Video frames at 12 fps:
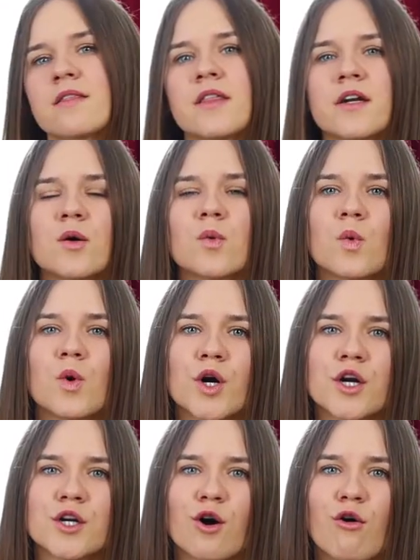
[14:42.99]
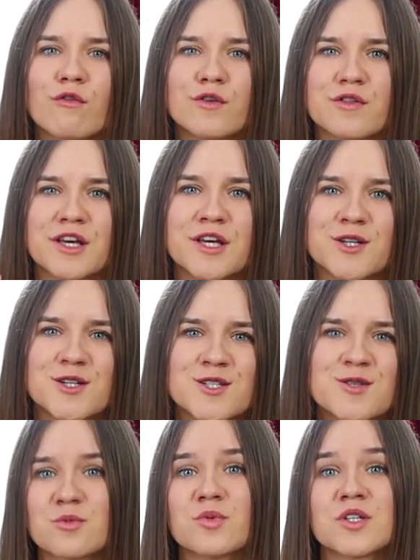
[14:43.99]
that are worn over the
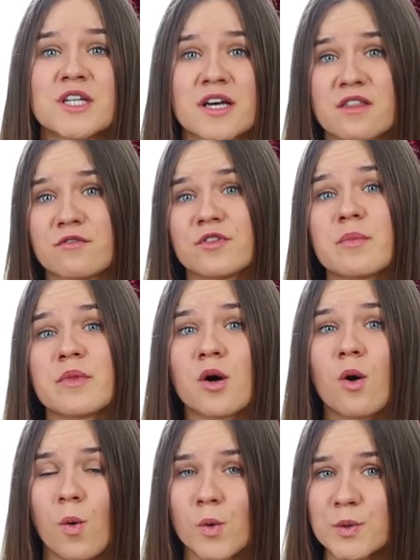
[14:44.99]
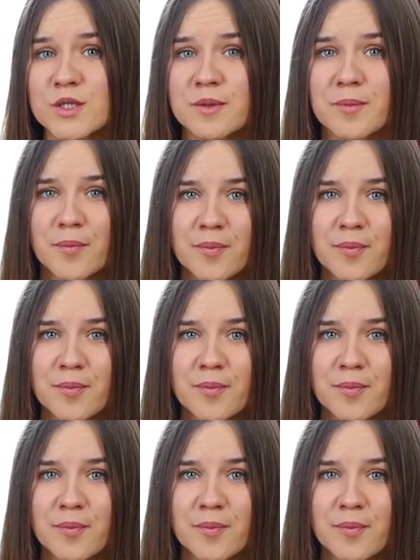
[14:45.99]
ears to protect them from the cold.